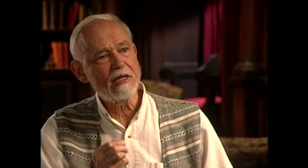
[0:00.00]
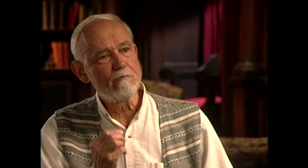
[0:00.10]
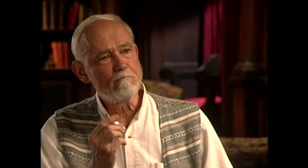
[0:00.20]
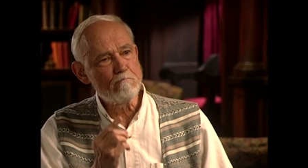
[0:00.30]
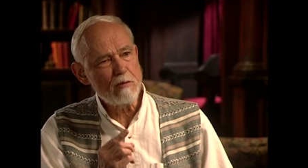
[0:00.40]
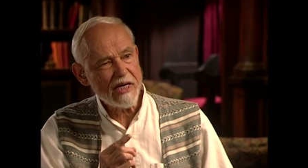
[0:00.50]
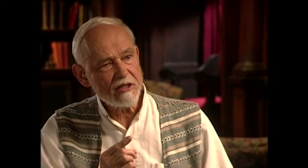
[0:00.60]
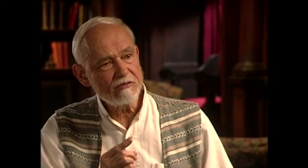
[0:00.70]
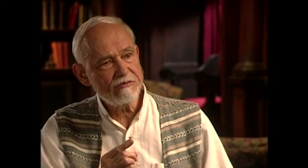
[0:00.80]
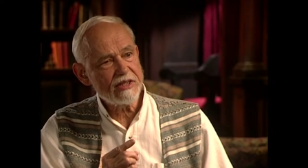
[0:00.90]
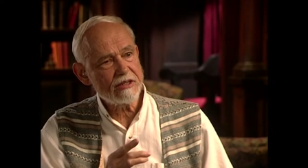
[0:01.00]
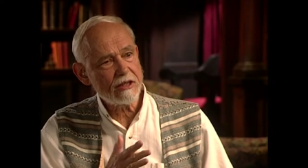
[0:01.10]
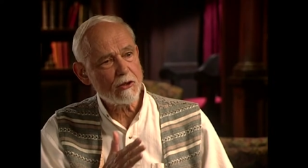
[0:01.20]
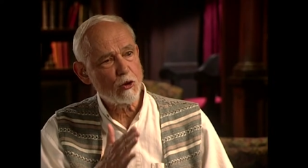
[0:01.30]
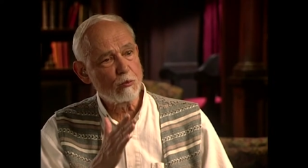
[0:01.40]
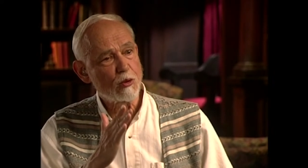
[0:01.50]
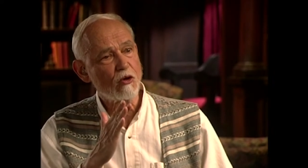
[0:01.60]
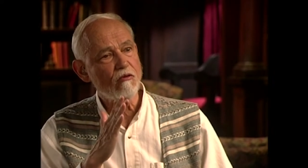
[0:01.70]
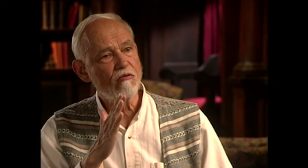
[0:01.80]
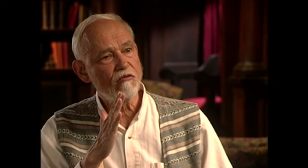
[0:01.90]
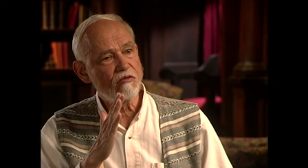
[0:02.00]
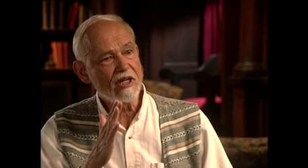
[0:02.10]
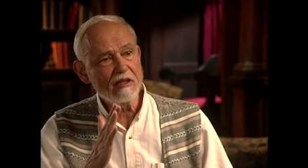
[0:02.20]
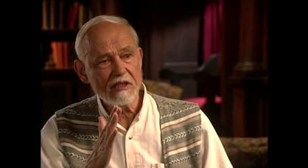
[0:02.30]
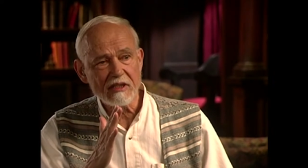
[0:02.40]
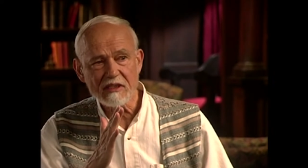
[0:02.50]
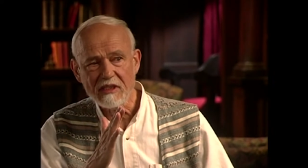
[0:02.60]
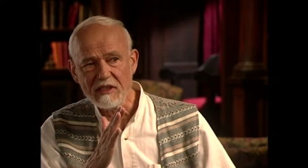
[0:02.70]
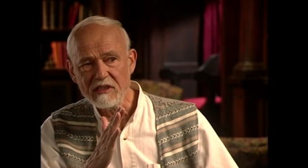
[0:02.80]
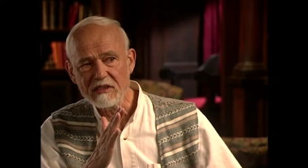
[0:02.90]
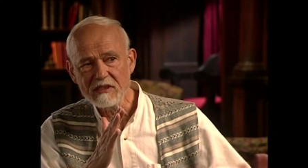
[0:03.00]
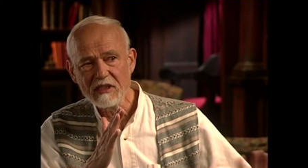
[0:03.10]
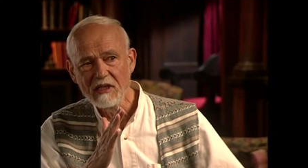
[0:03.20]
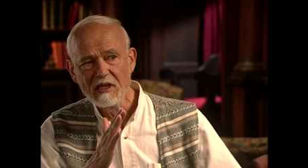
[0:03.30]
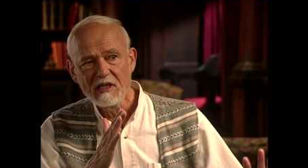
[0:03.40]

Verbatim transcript: me metaphysical profundities